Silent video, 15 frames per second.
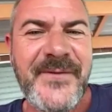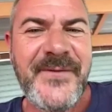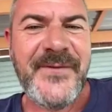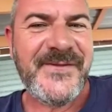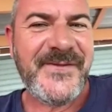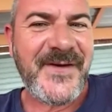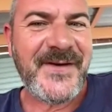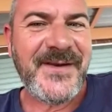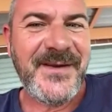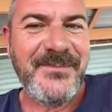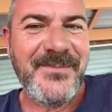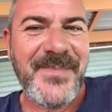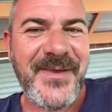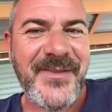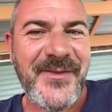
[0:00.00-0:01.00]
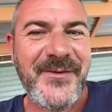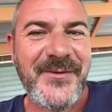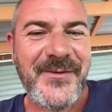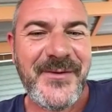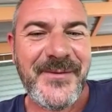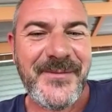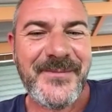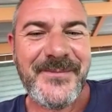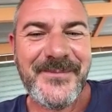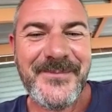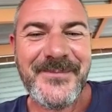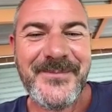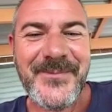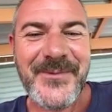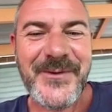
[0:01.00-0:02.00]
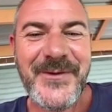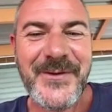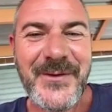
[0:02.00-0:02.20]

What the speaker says: of a sucking method for your